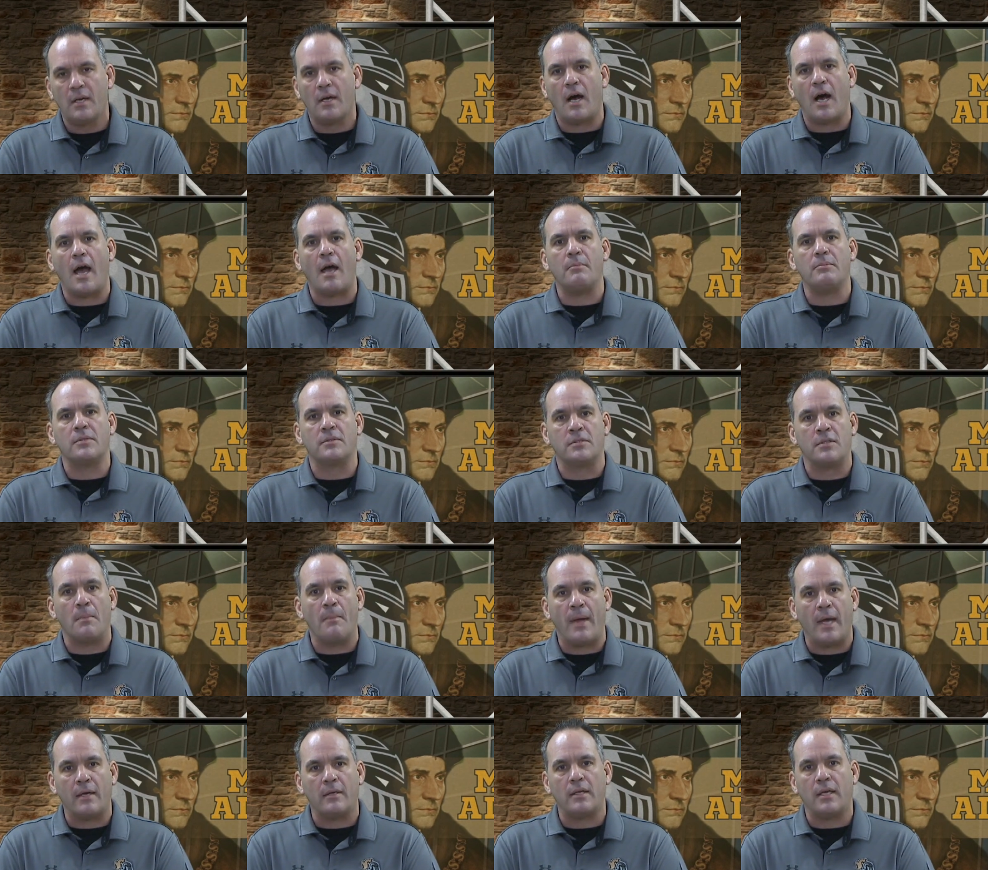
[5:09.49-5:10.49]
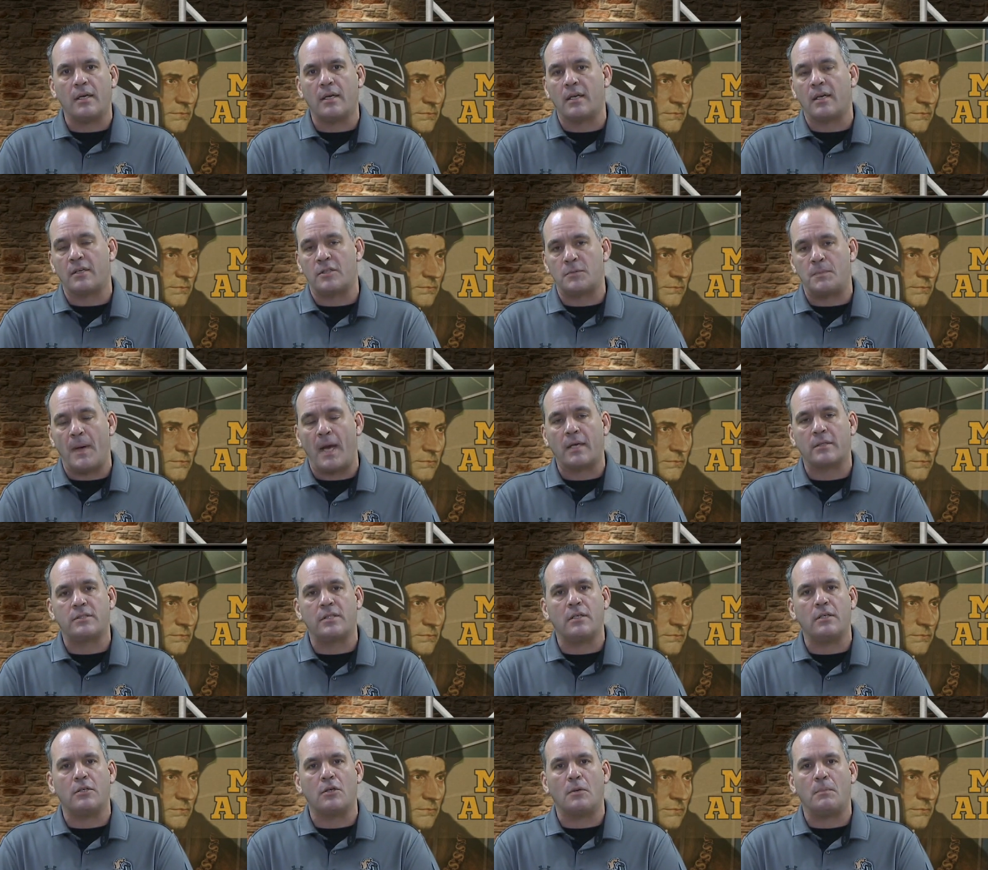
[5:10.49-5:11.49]
Speaker 1: I'm demanding and
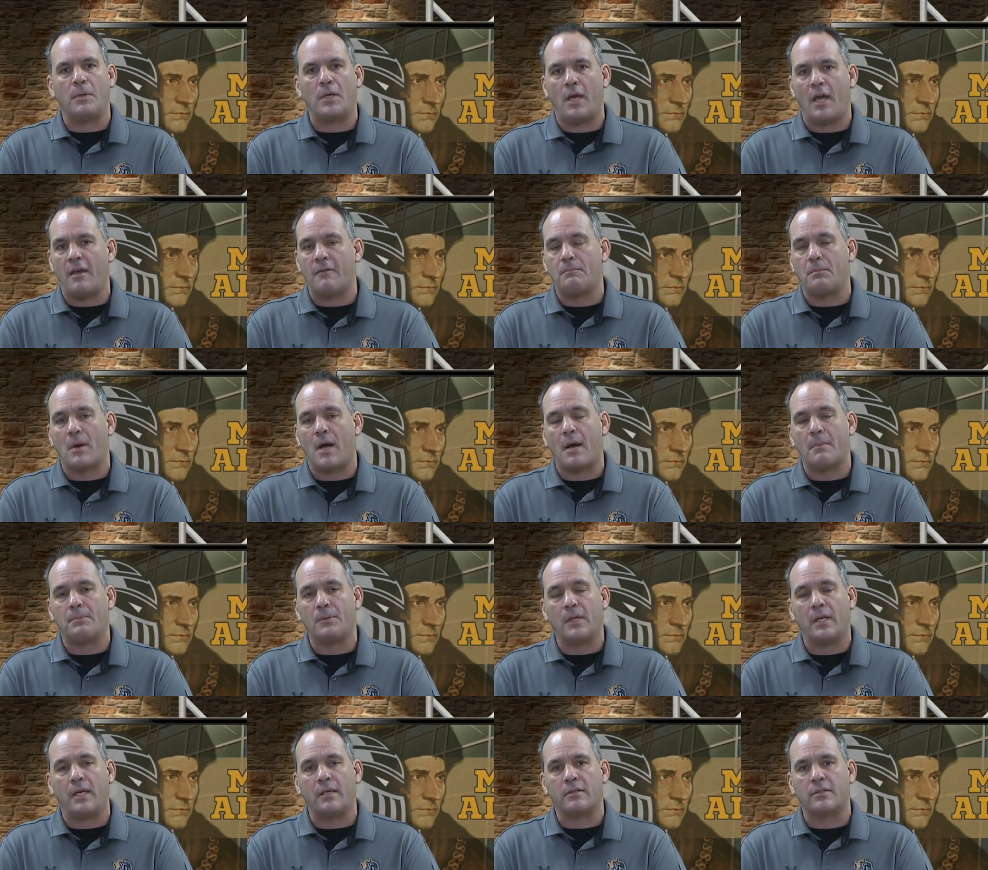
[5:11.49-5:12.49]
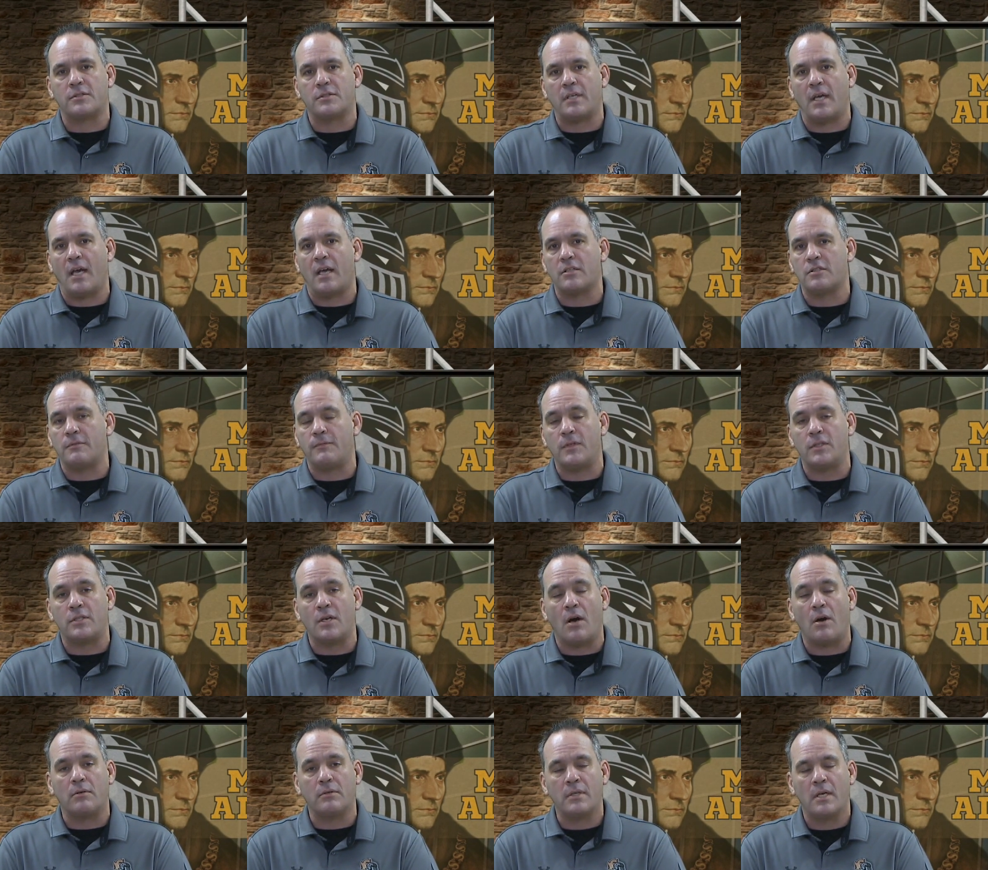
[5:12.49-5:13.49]
expecting you to behave properly in the stands. If you
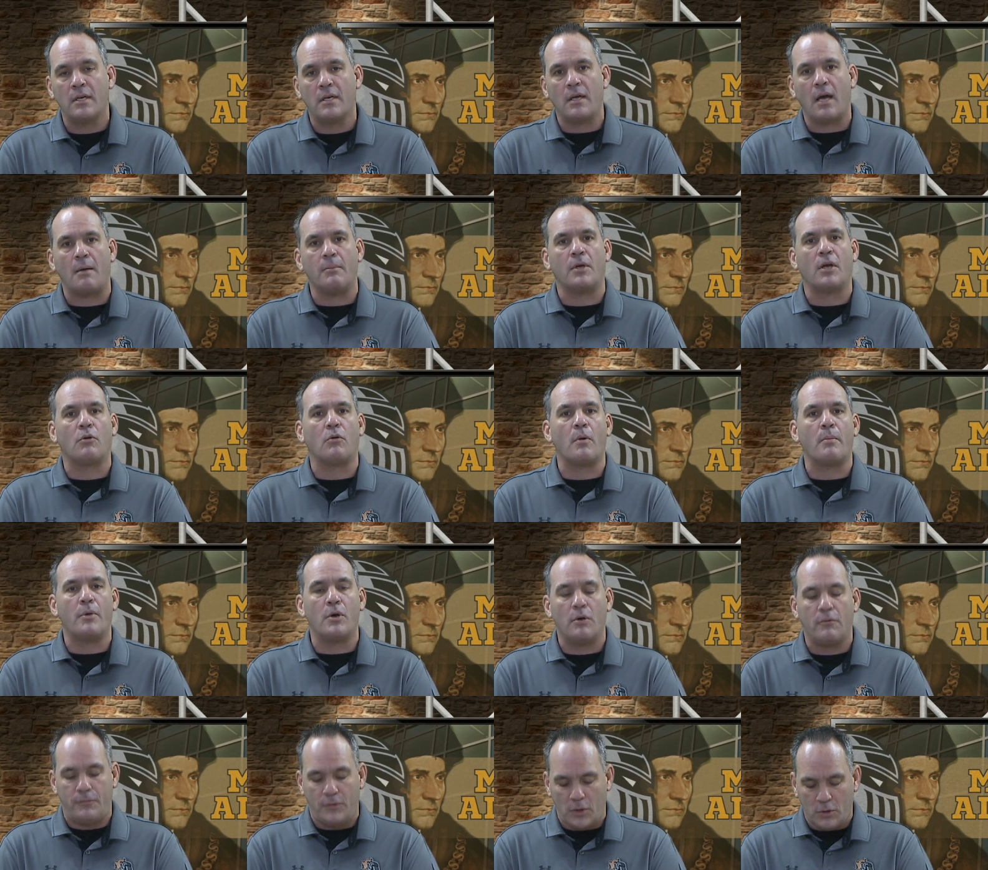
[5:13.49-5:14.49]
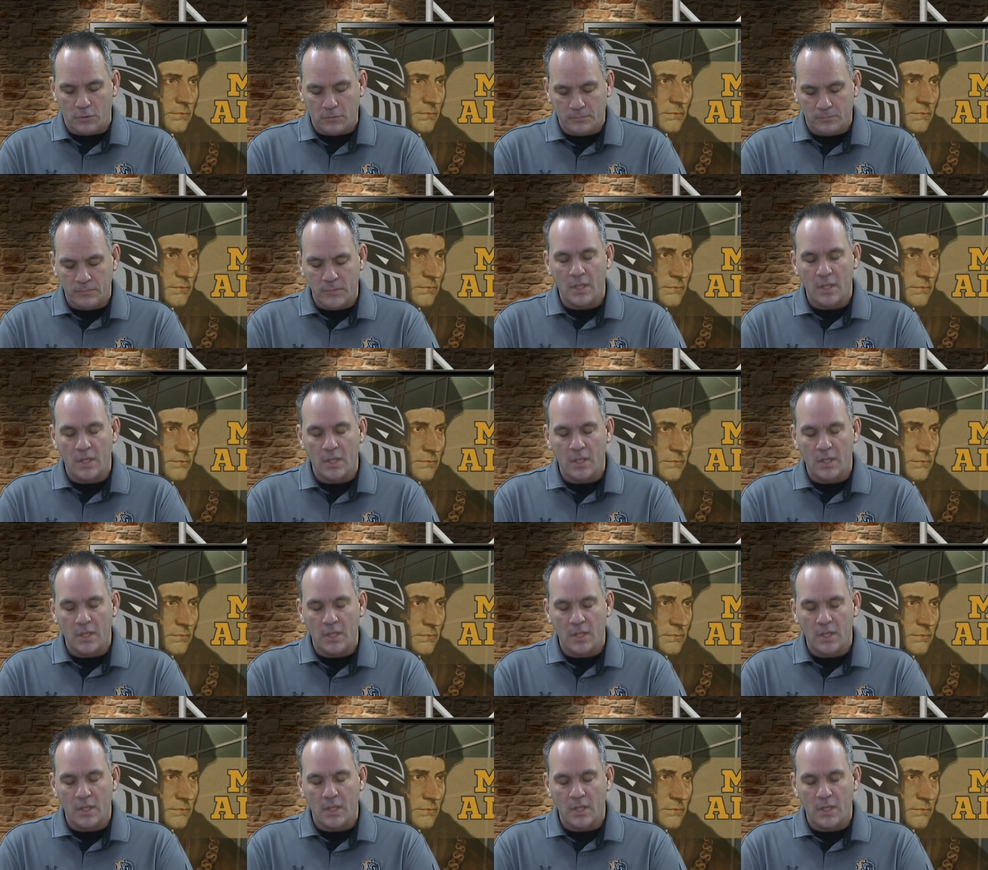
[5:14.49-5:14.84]
don't, I'm going to remove you.